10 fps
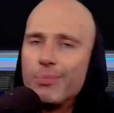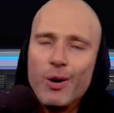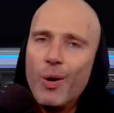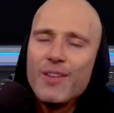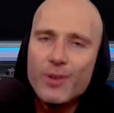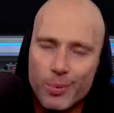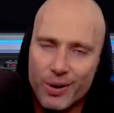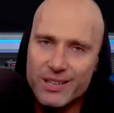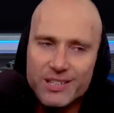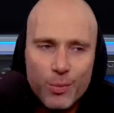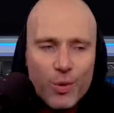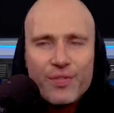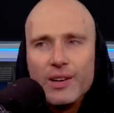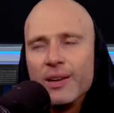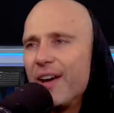Bro, I've got body
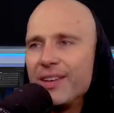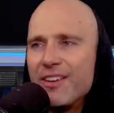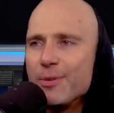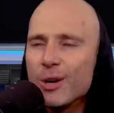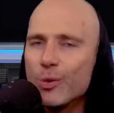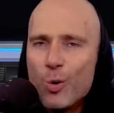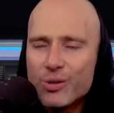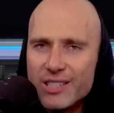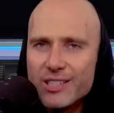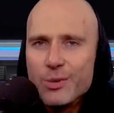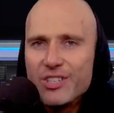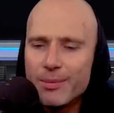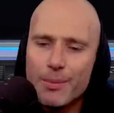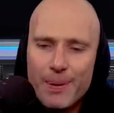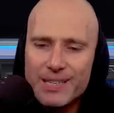dysmorphia. I think everybody that walks into a
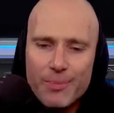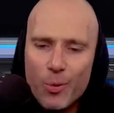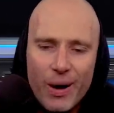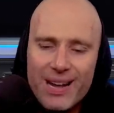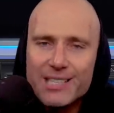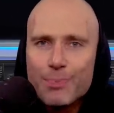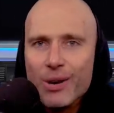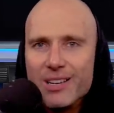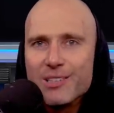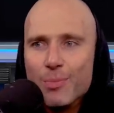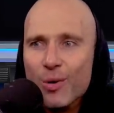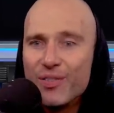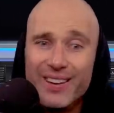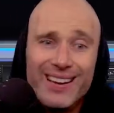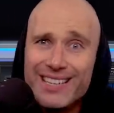gym and picks up a weight has body
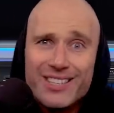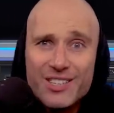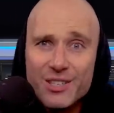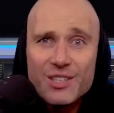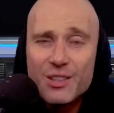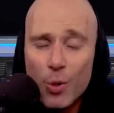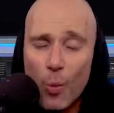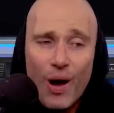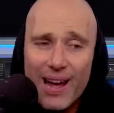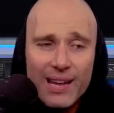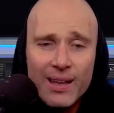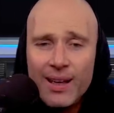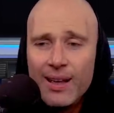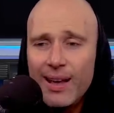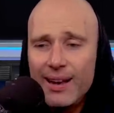dysmorphia. It's just the way.
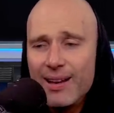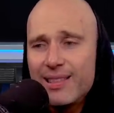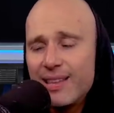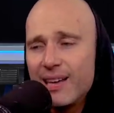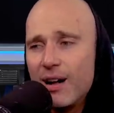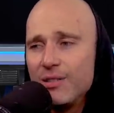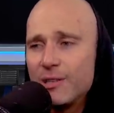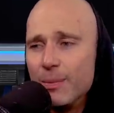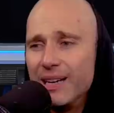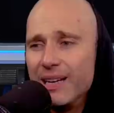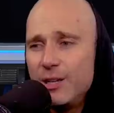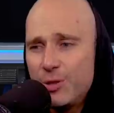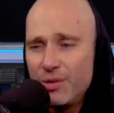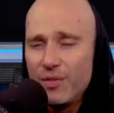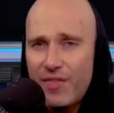And I think ultimately you
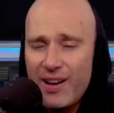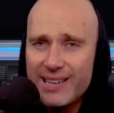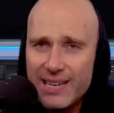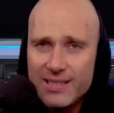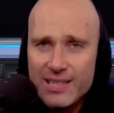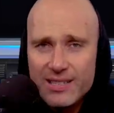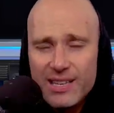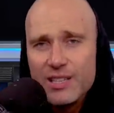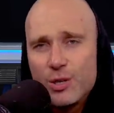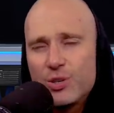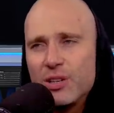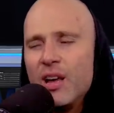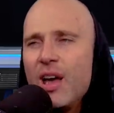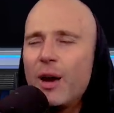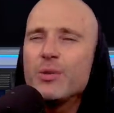shouldn't fight against these things. You should,
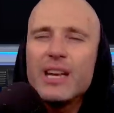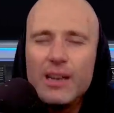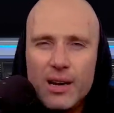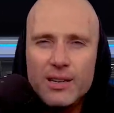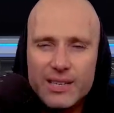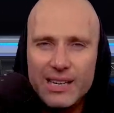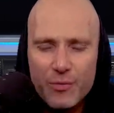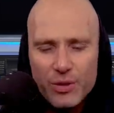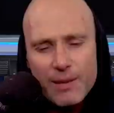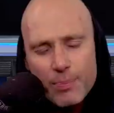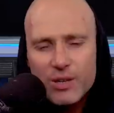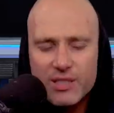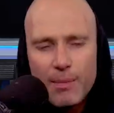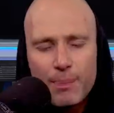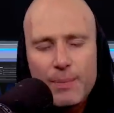I don't say learn to live with it because
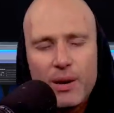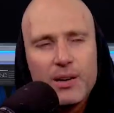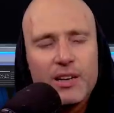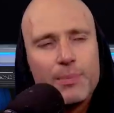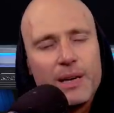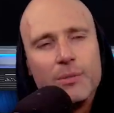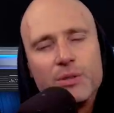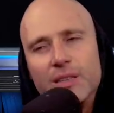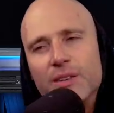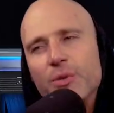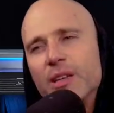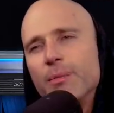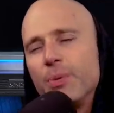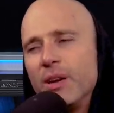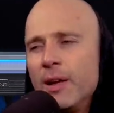some people aren't going to be able to live with it,
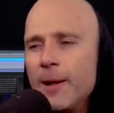but